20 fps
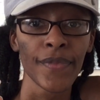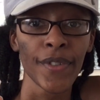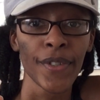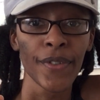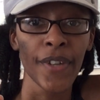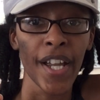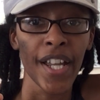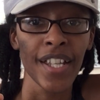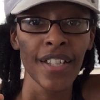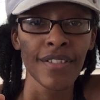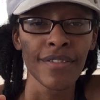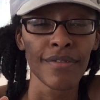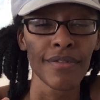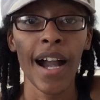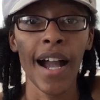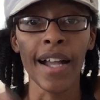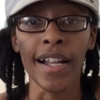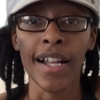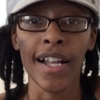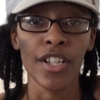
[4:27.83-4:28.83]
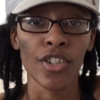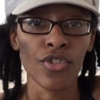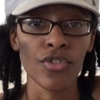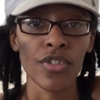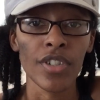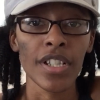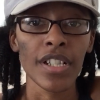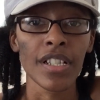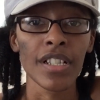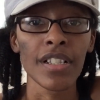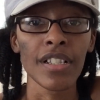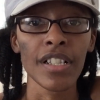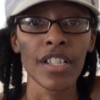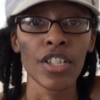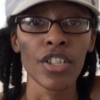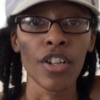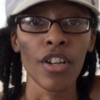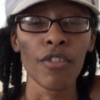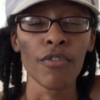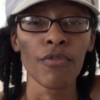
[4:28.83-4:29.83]
right? I can't stress this
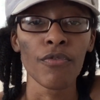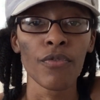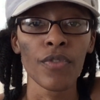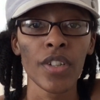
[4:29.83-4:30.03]
enough.